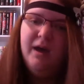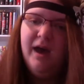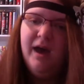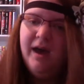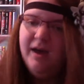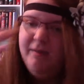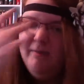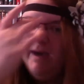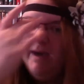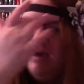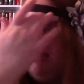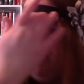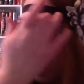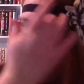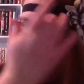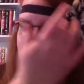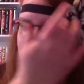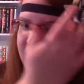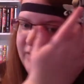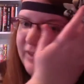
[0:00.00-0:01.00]
I
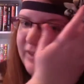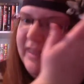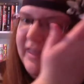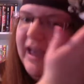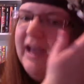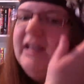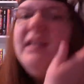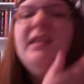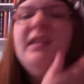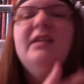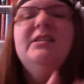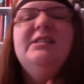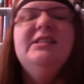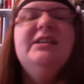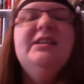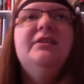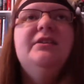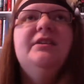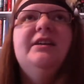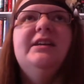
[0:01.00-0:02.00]
love that
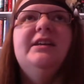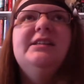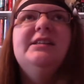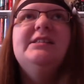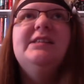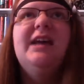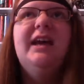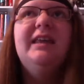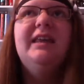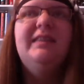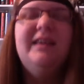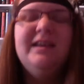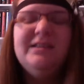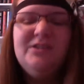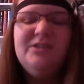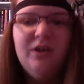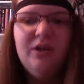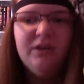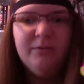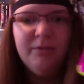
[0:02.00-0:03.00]
series. I think it's
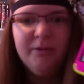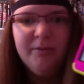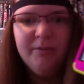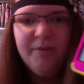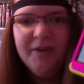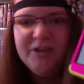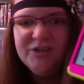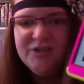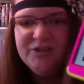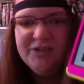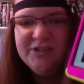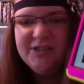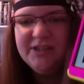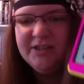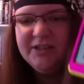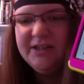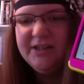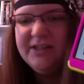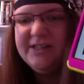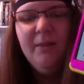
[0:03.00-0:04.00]
called the Premonition
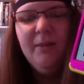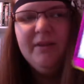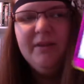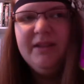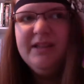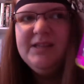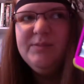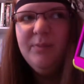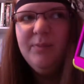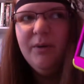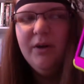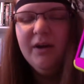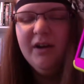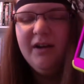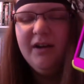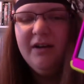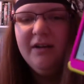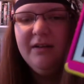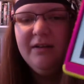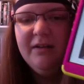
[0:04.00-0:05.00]
series. But this
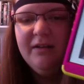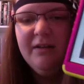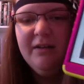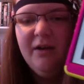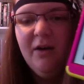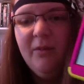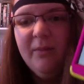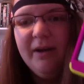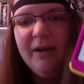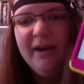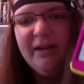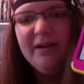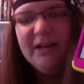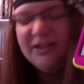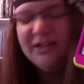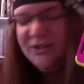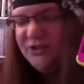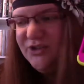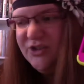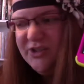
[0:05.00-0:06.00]
book, oh my
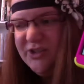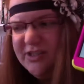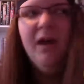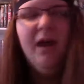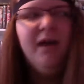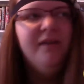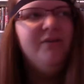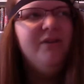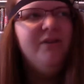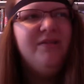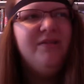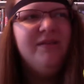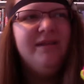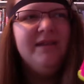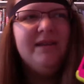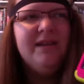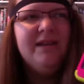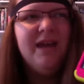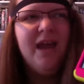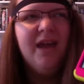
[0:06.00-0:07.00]
gosh, I don't
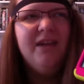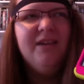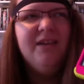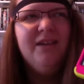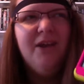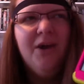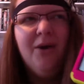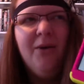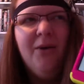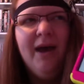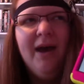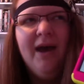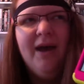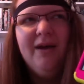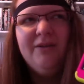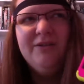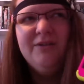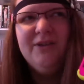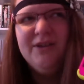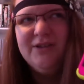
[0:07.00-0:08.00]
even know
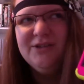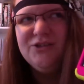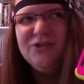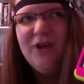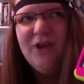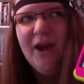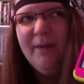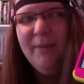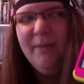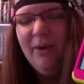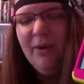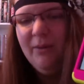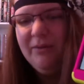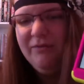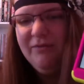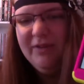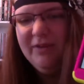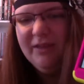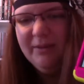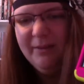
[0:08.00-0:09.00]
how to describe how I
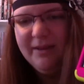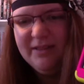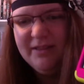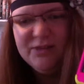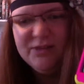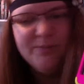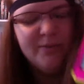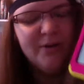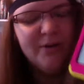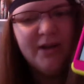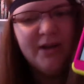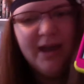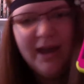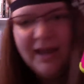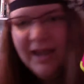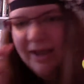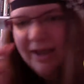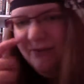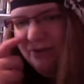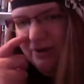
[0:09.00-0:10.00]
feel about this book. I
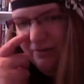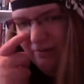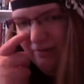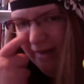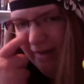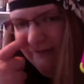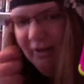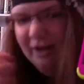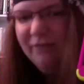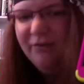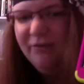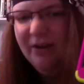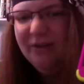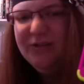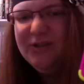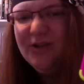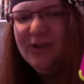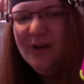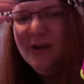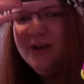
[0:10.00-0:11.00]
gave it a 5 out of 5
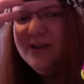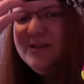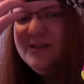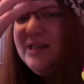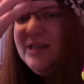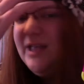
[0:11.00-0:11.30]
stars.